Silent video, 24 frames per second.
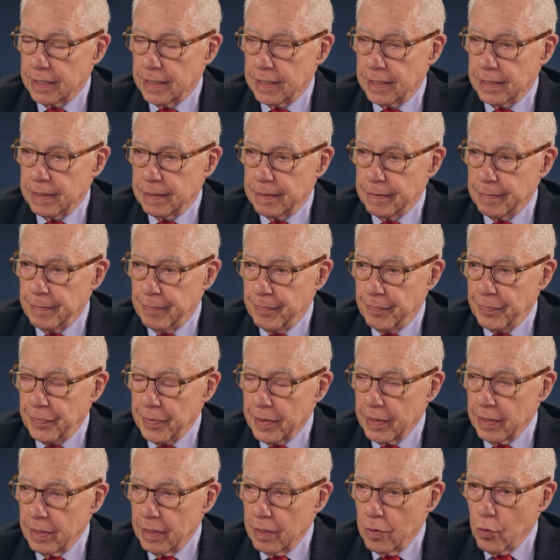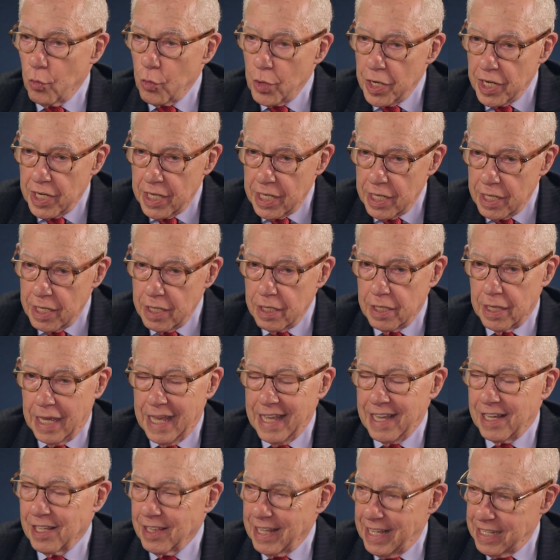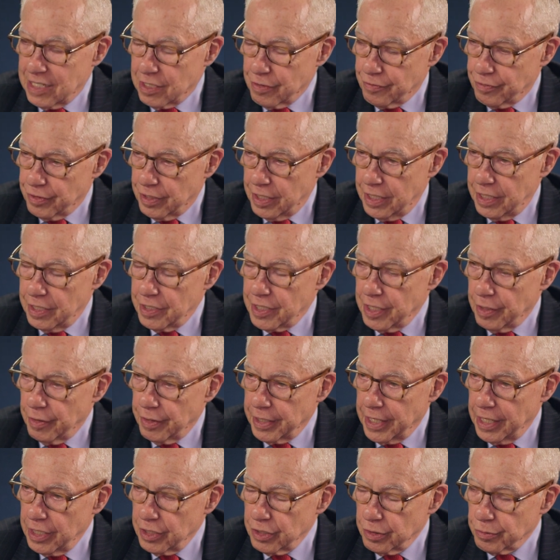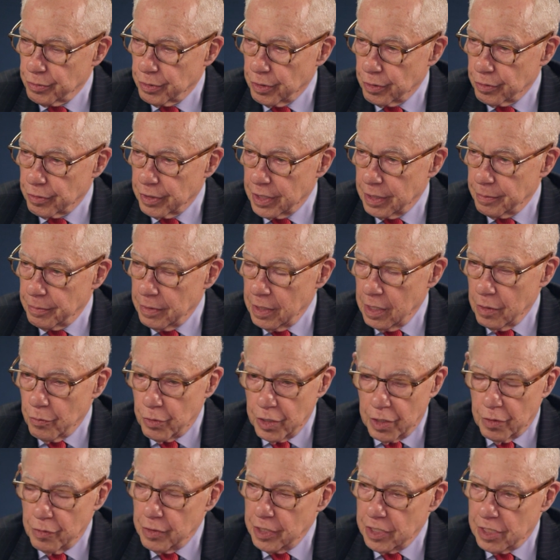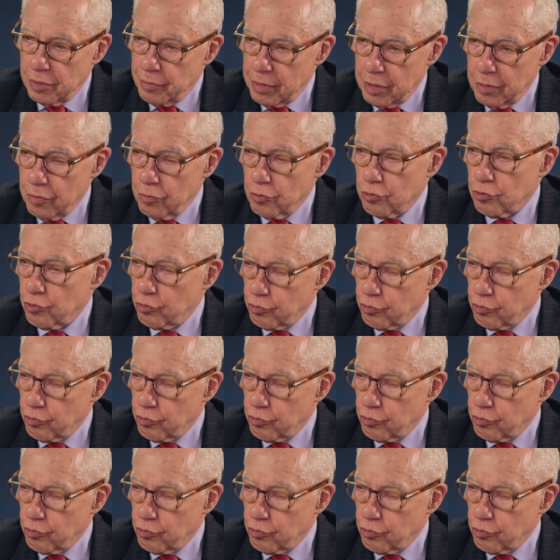Um, we need a classified interrogation program. We don't need to be